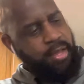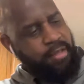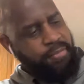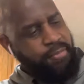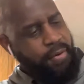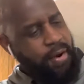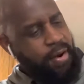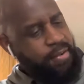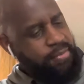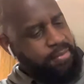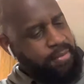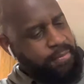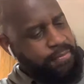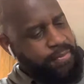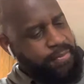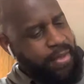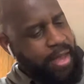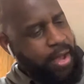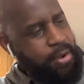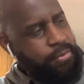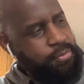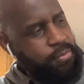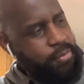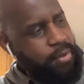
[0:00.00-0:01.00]
far as the
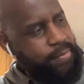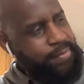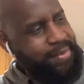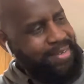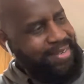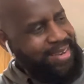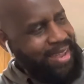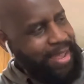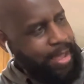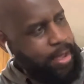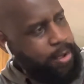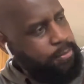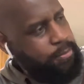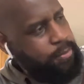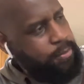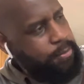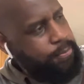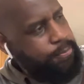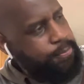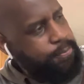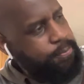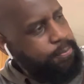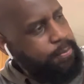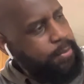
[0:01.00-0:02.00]
value of it, down.
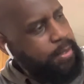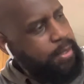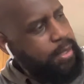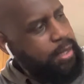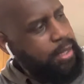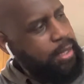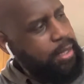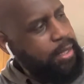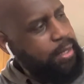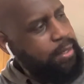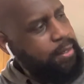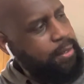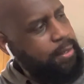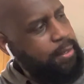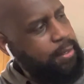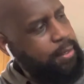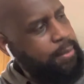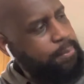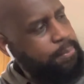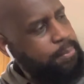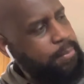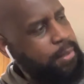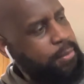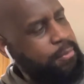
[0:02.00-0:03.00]
And
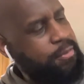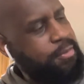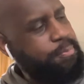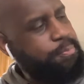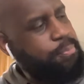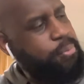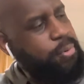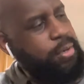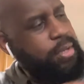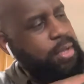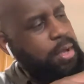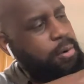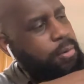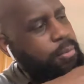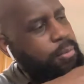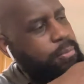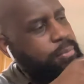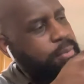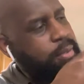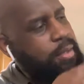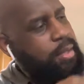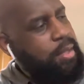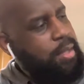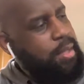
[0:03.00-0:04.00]
it was
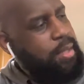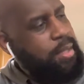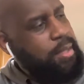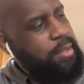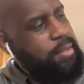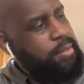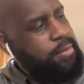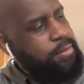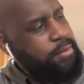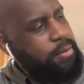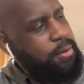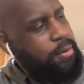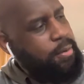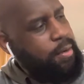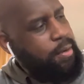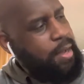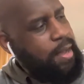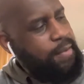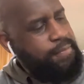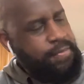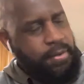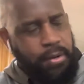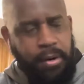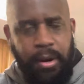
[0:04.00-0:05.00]
pre-owned, so I
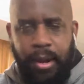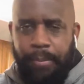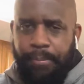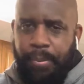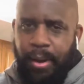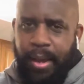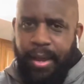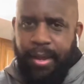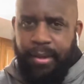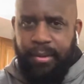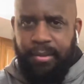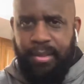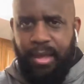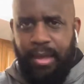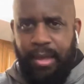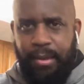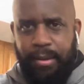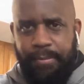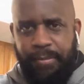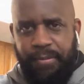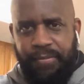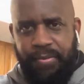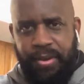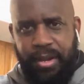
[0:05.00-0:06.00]
figured I'd buy it because I
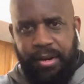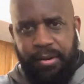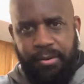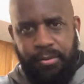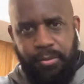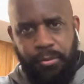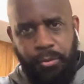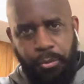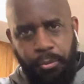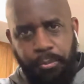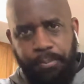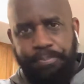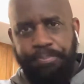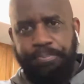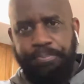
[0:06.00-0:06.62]
am a fan of the group.